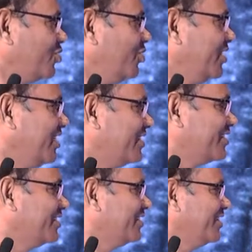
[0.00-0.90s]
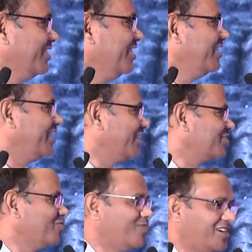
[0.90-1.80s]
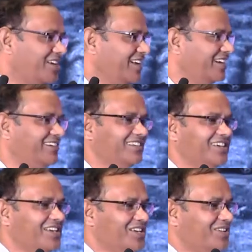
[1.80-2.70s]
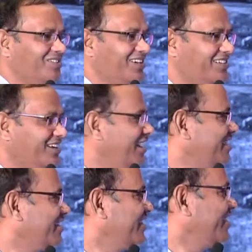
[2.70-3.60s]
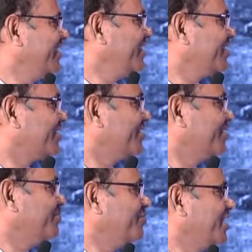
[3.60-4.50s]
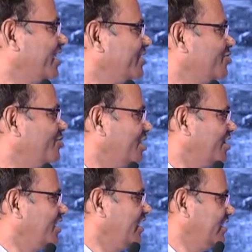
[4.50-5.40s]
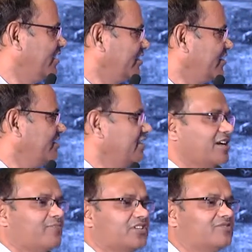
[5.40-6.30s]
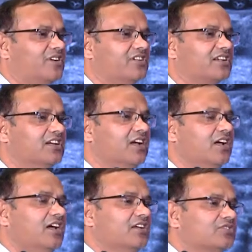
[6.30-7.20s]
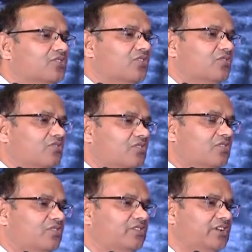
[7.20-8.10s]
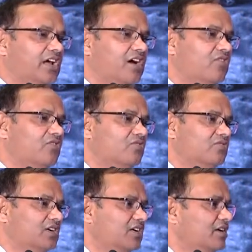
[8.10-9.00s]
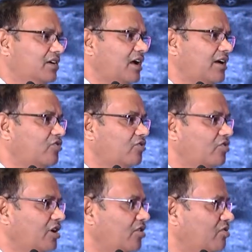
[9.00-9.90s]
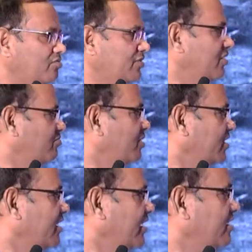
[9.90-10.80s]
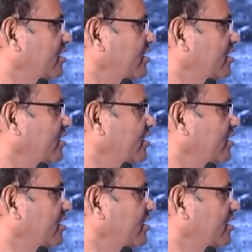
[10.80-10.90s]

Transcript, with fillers: to in this RESCO model and little less in the this um, RESCO model and other is a CAPEX model. So now uh, I don't know now the, their